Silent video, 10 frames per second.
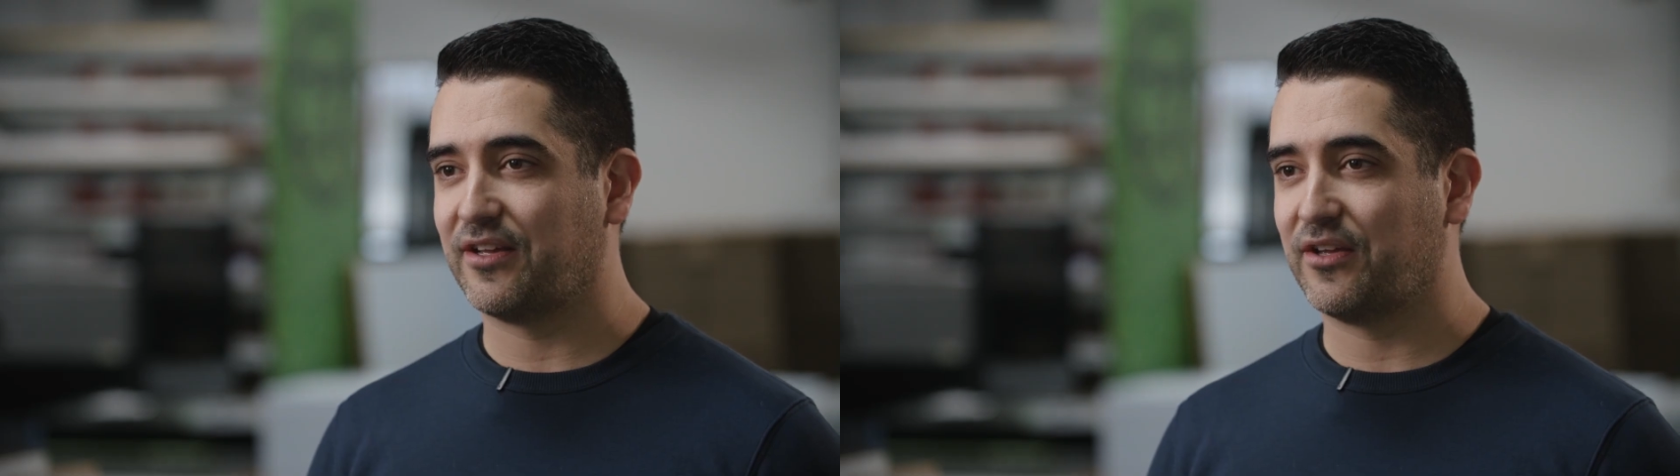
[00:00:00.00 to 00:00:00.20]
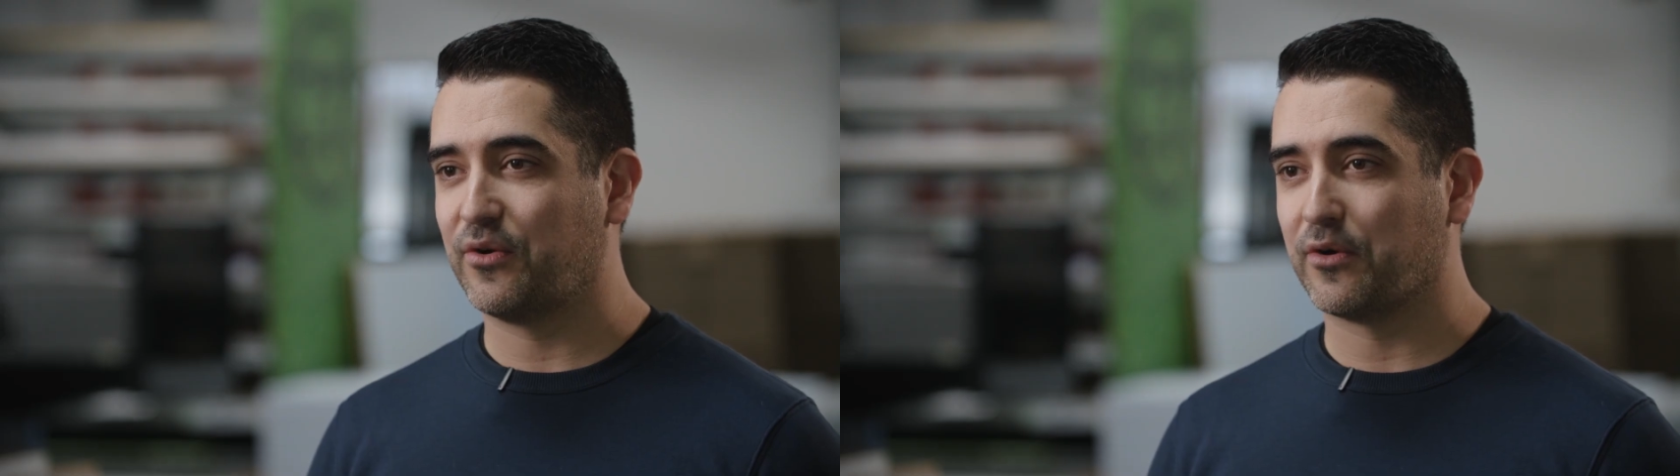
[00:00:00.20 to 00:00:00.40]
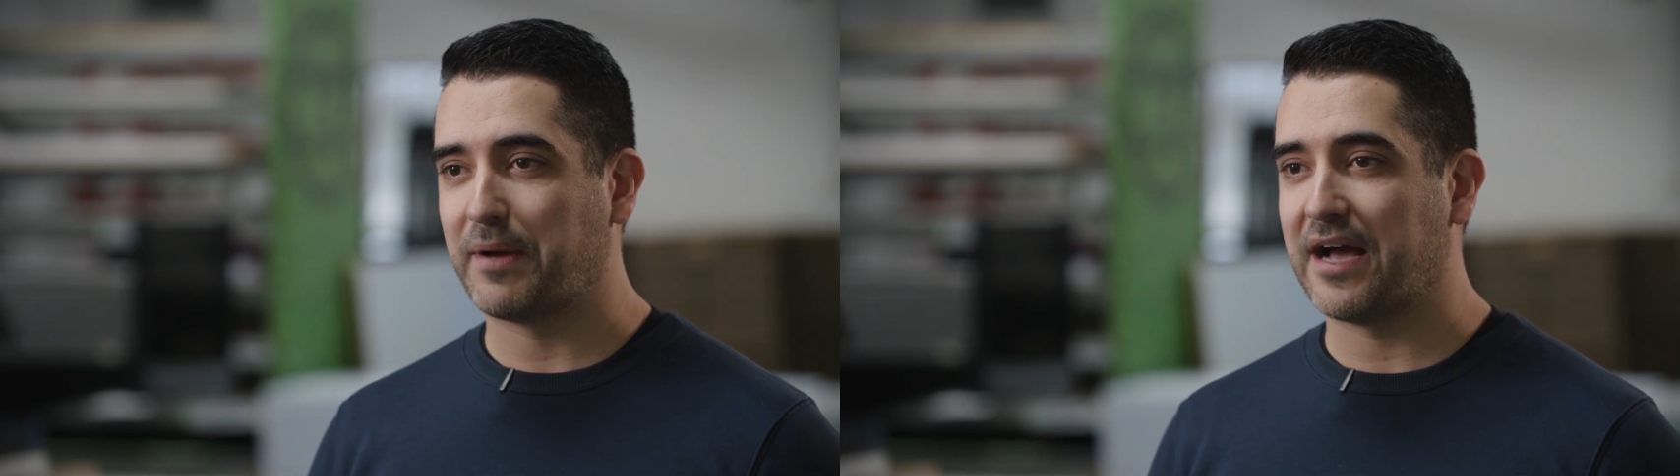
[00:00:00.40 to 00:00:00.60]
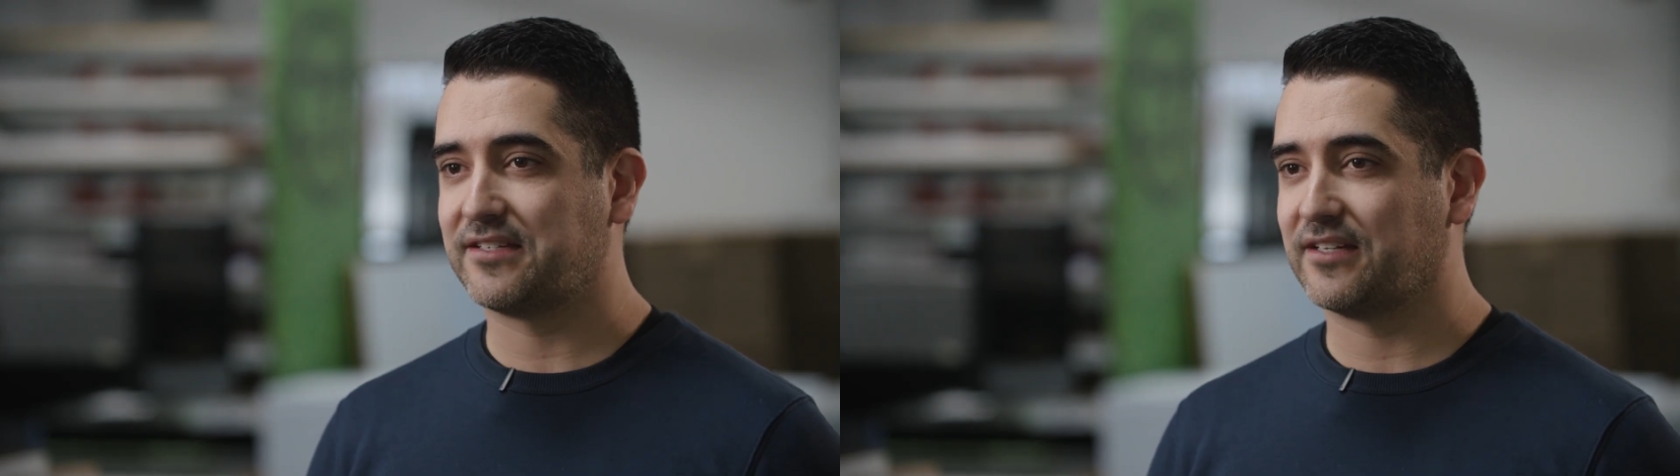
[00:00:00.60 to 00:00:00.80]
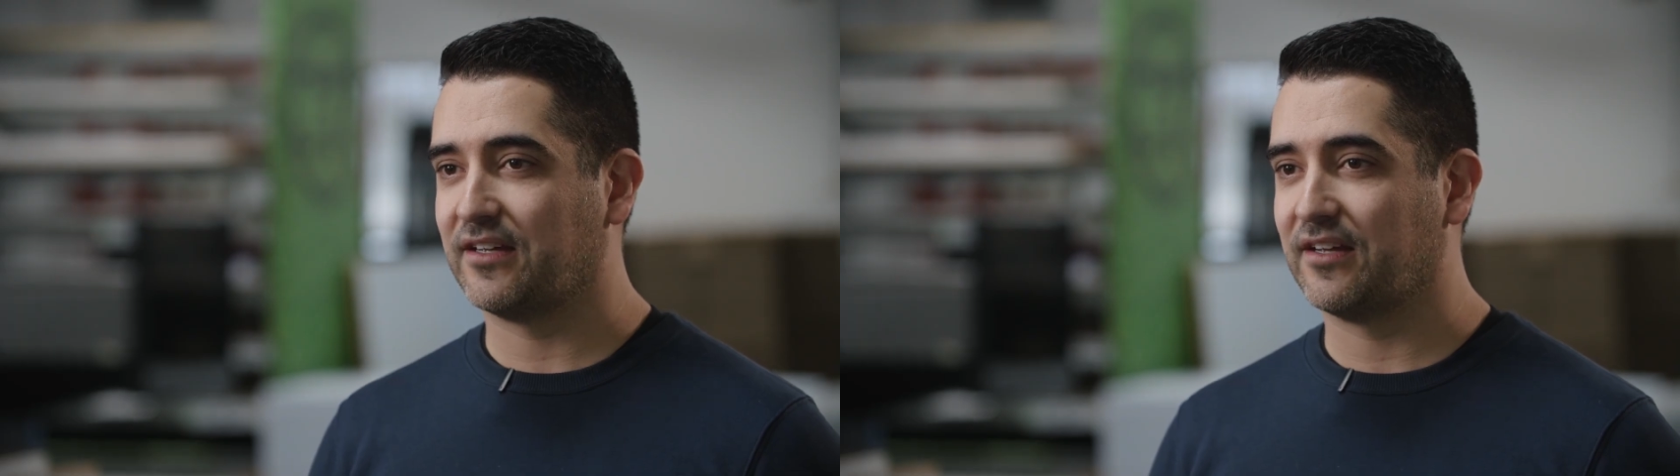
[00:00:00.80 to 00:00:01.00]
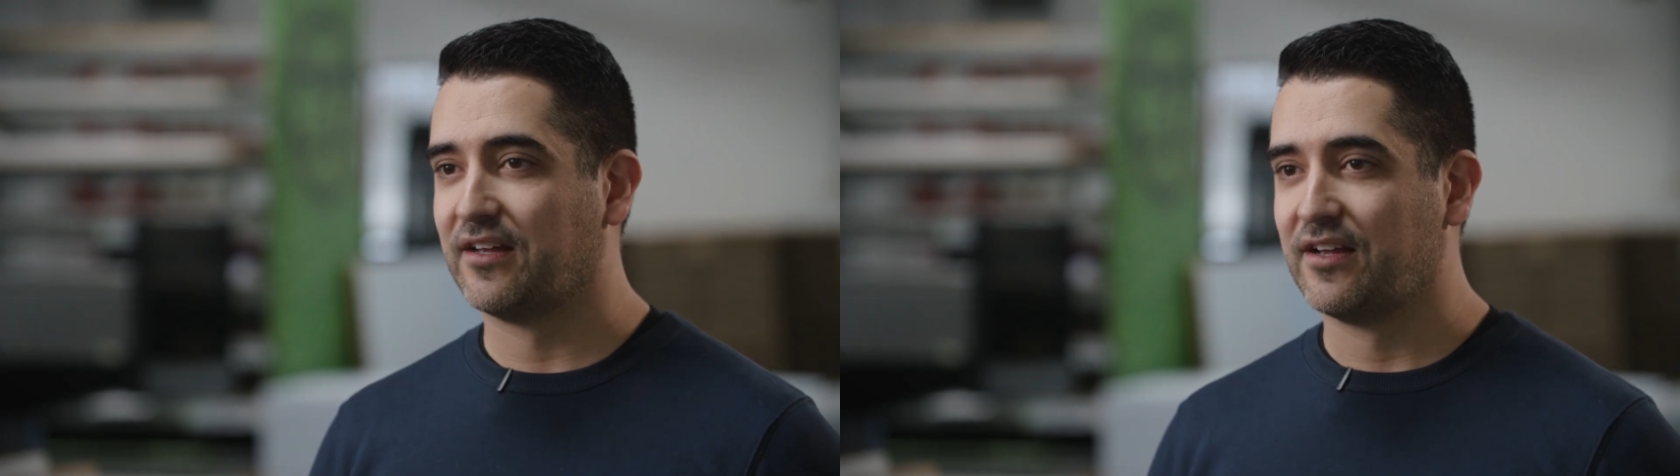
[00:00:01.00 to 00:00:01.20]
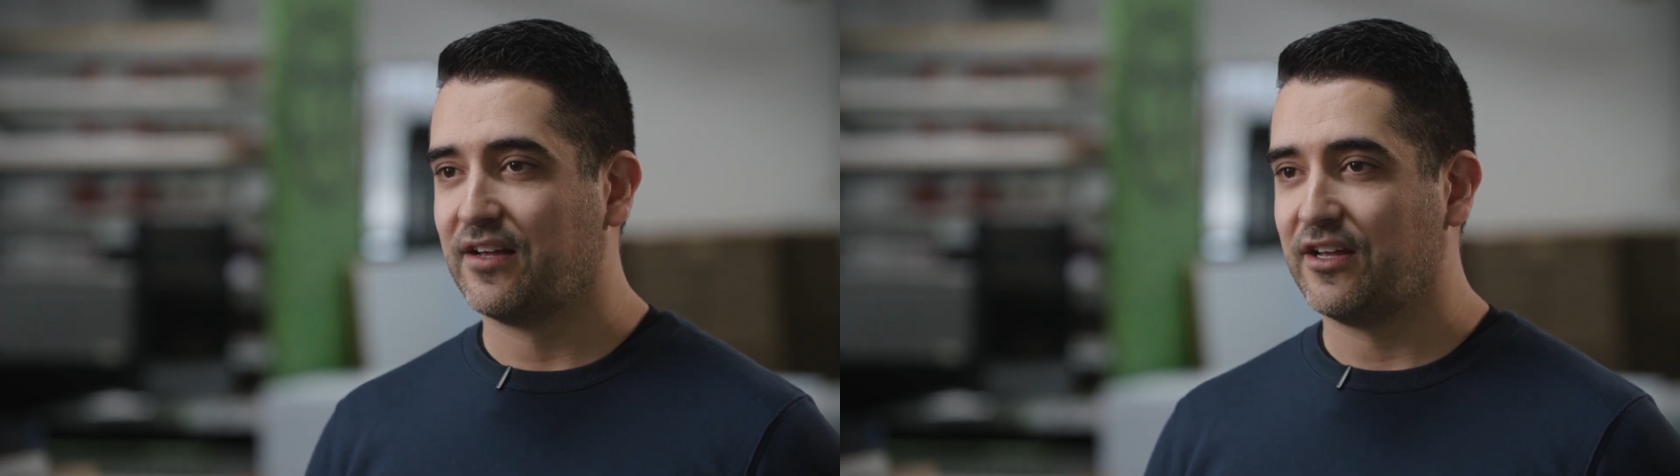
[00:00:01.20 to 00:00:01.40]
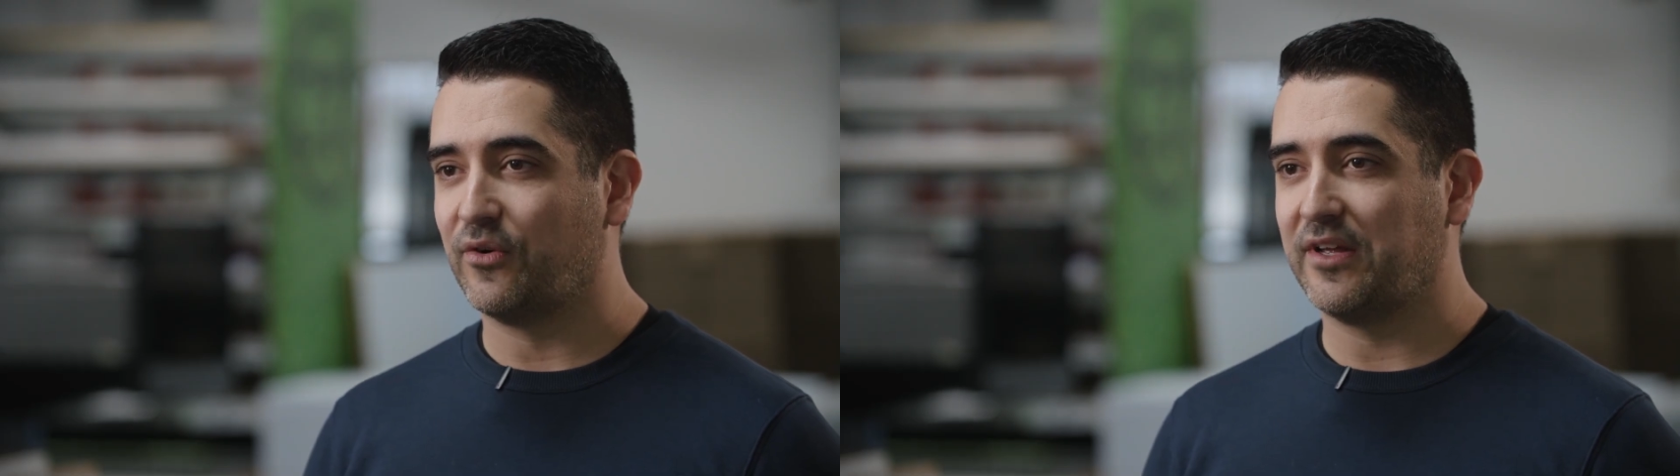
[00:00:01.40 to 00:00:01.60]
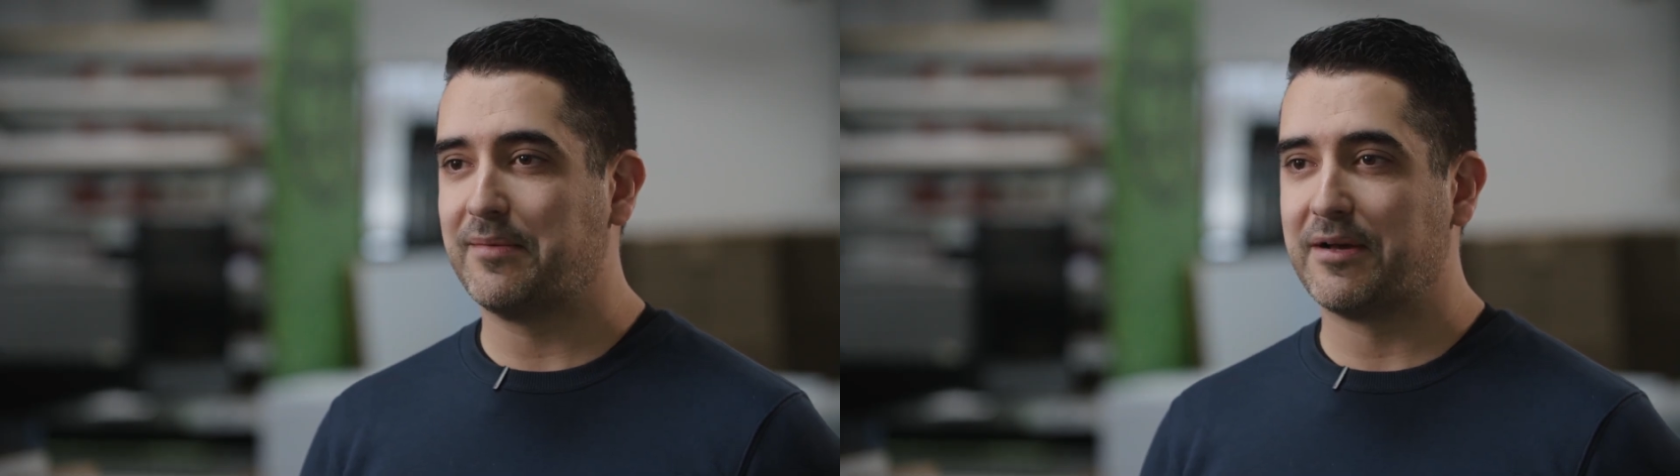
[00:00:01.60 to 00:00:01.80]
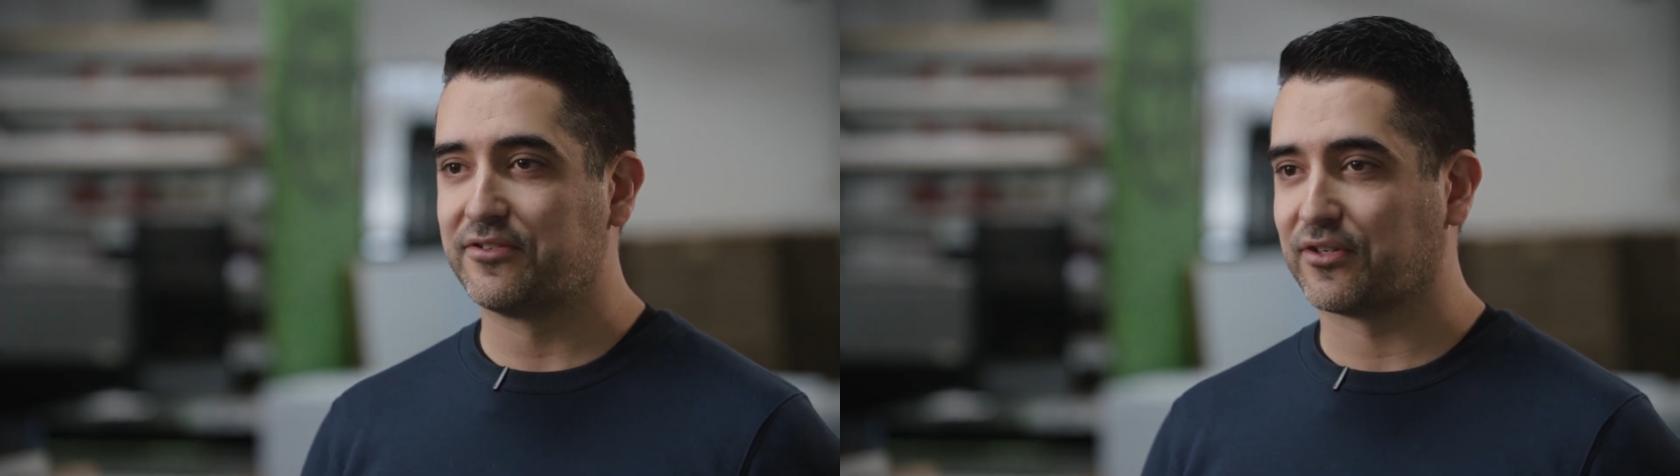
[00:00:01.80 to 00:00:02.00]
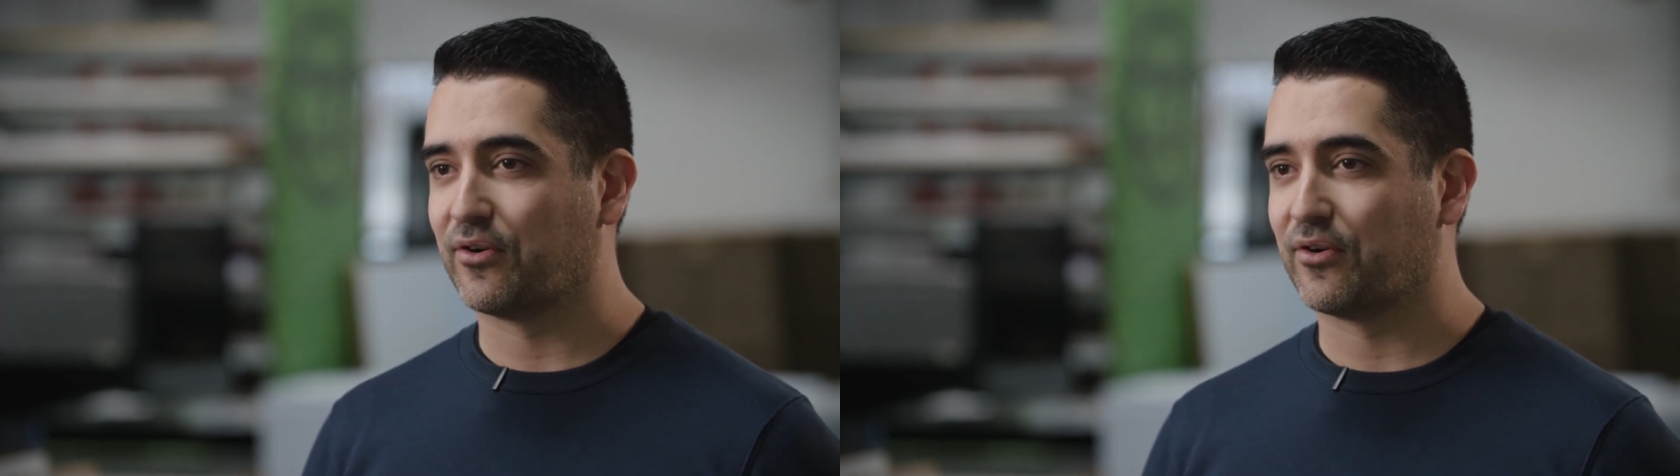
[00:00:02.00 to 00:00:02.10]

you were passing emails